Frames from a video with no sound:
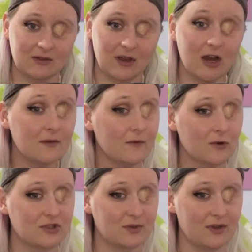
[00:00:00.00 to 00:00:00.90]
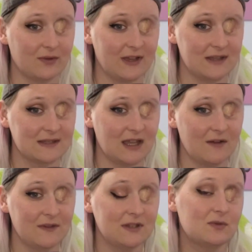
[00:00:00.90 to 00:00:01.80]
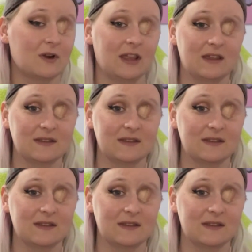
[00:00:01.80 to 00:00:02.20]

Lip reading: art forgery rings of the 20th